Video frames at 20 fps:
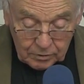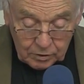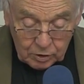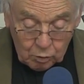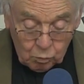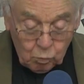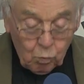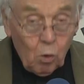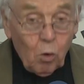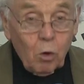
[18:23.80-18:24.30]

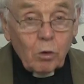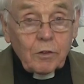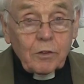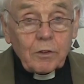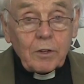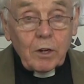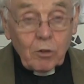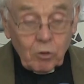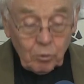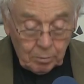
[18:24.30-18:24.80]
The award
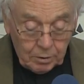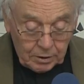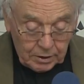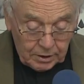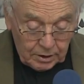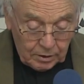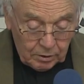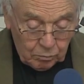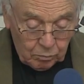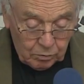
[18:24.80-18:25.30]

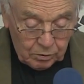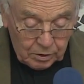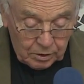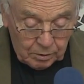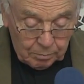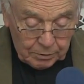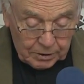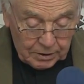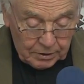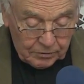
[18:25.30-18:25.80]
ceremony
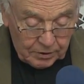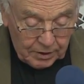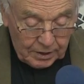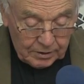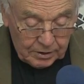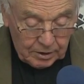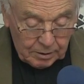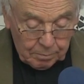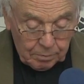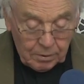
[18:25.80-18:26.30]
will be
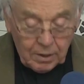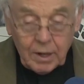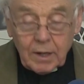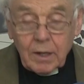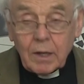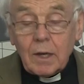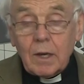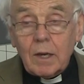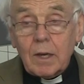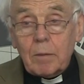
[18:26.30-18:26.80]
attended
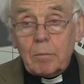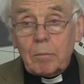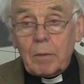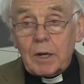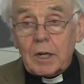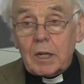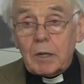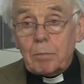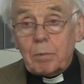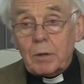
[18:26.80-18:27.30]
by
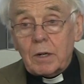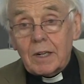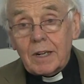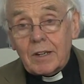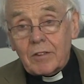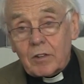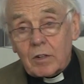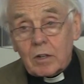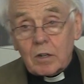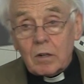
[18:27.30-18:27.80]
many
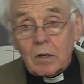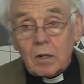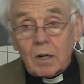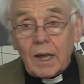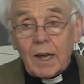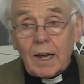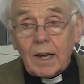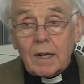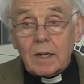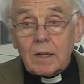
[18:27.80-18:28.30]
political
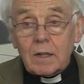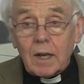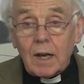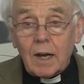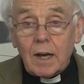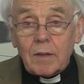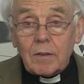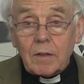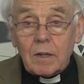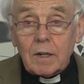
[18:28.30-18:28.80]
and
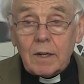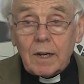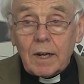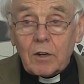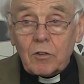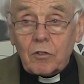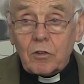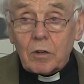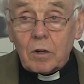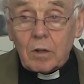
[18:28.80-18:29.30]
other
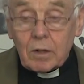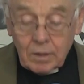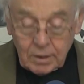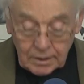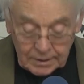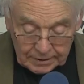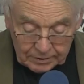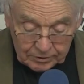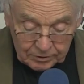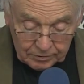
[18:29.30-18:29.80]
national
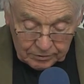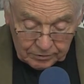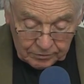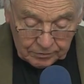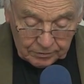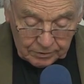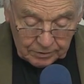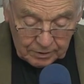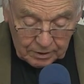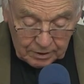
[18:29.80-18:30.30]

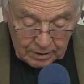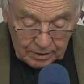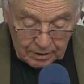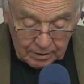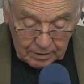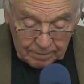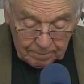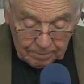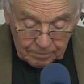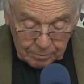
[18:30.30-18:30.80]
leaders.
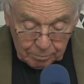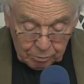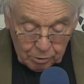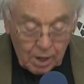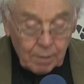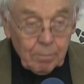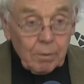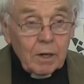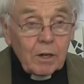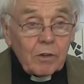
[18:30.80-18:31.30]
The
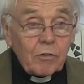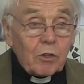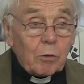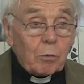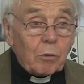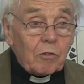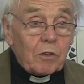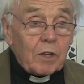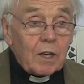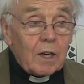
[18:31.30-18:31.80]
Prime
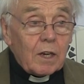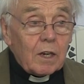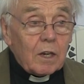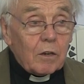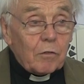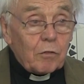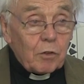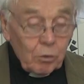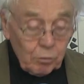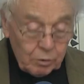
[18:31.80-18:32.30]
Minister was there
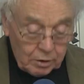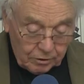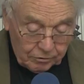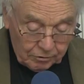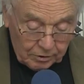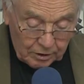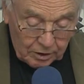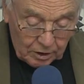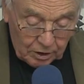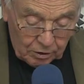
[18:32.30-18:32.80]
a few
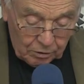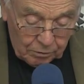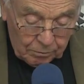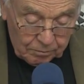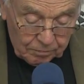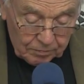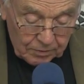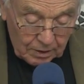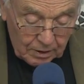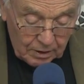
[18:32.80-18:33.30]
years
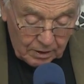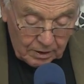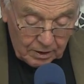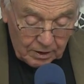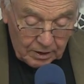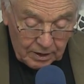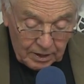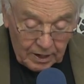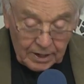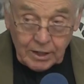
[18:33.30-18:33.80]
ago,
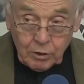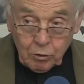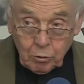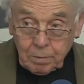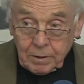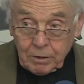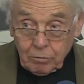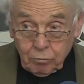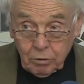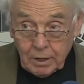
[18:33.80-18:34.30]
and it
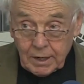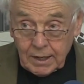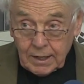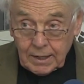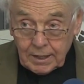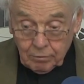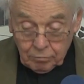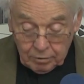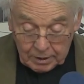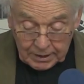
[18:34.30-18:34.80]
would be
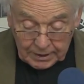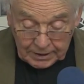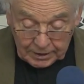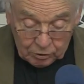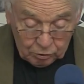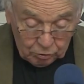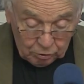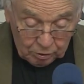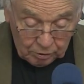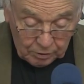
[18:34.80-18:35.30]
really, really
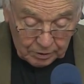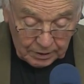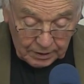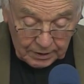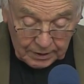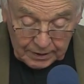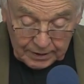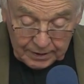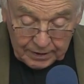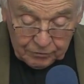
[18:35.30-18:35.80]
good
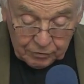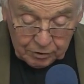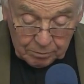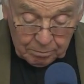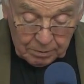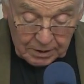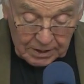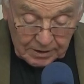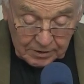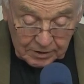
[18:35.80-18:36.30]
if the
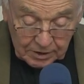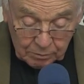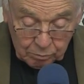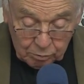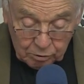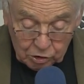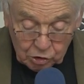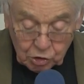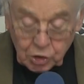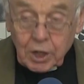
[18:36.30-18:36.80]
media
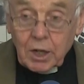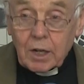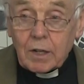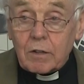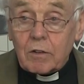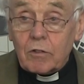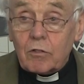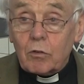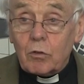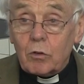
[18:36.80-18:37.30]
would share
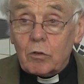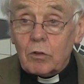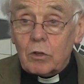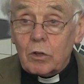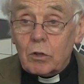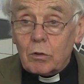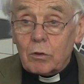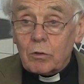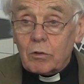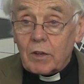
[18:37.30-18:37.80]
this good
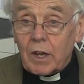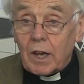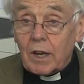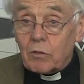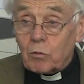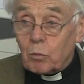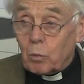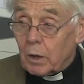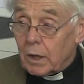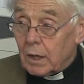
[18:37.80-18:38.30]
news
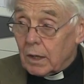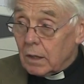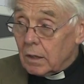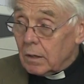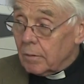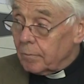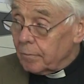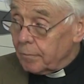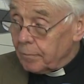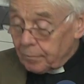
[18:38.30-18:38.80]
as
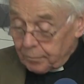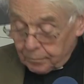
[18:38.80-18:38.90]
well.